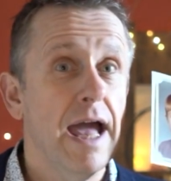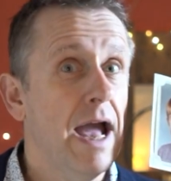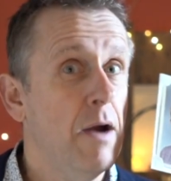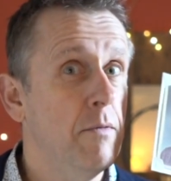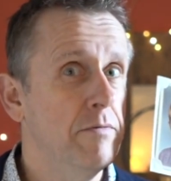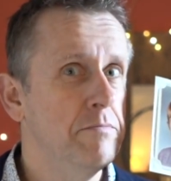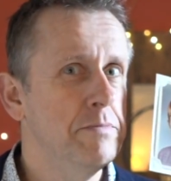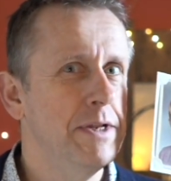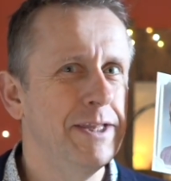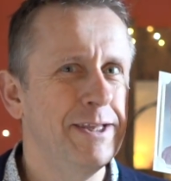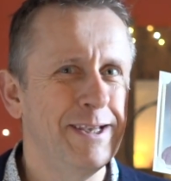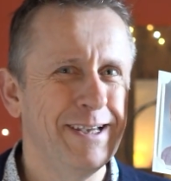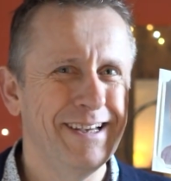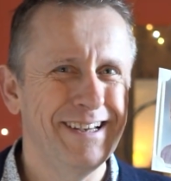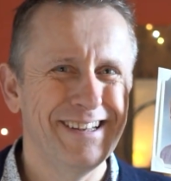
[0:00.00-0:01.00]
However many
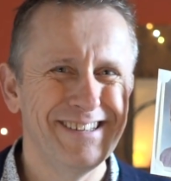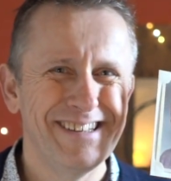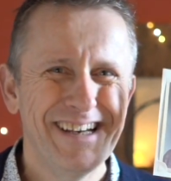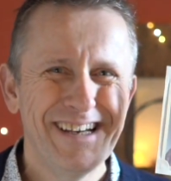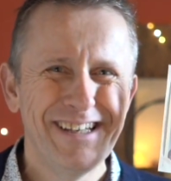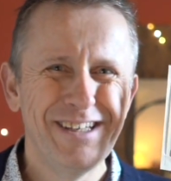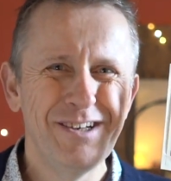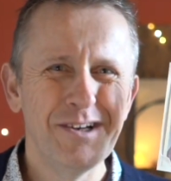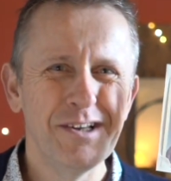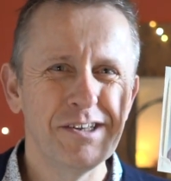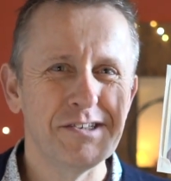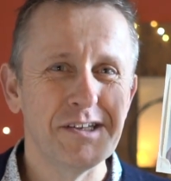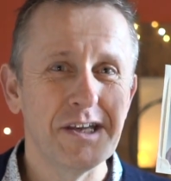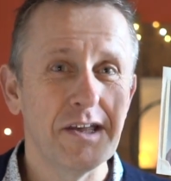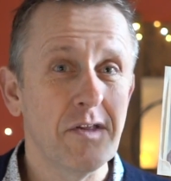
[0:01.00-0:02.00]
years, you can
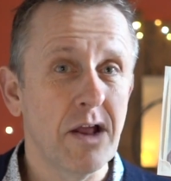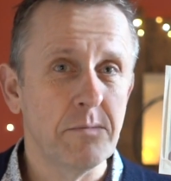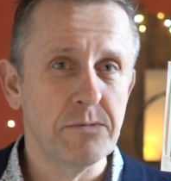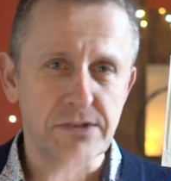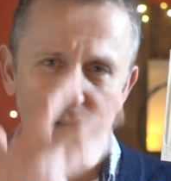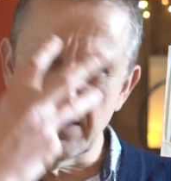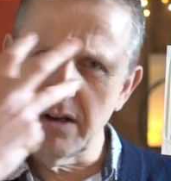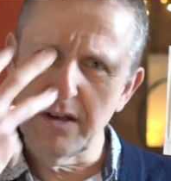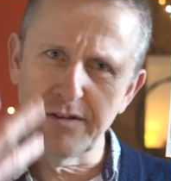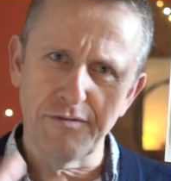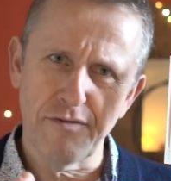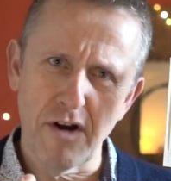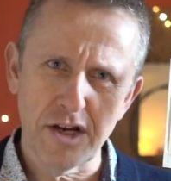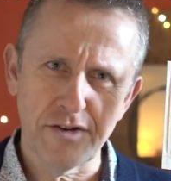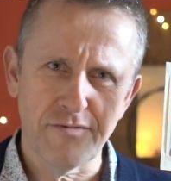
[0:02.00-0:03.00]
see that I'm still as
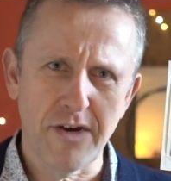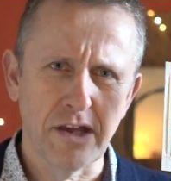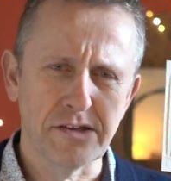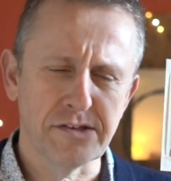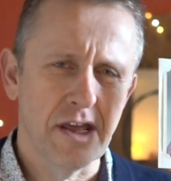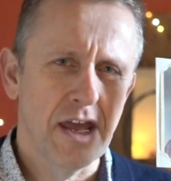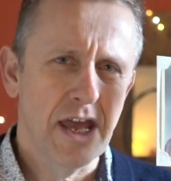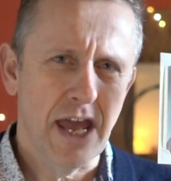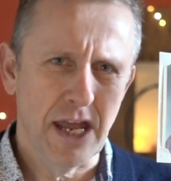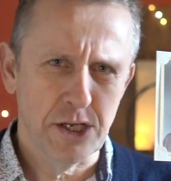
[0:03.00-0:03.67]
fresh-faced